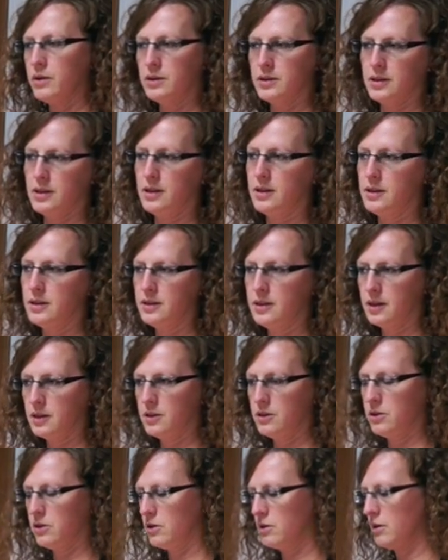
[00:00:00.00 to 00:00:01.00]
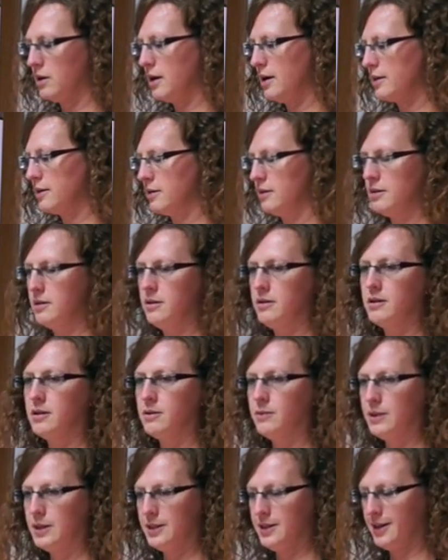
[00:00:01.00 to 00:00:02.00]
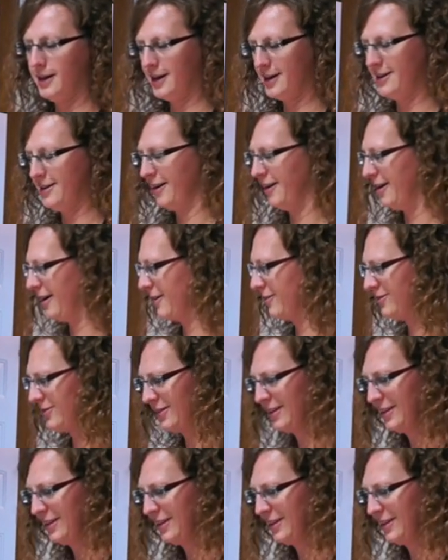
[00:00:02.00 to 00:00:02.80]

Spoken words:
It's going to stick to your cloth, and then you're going to be ticked off.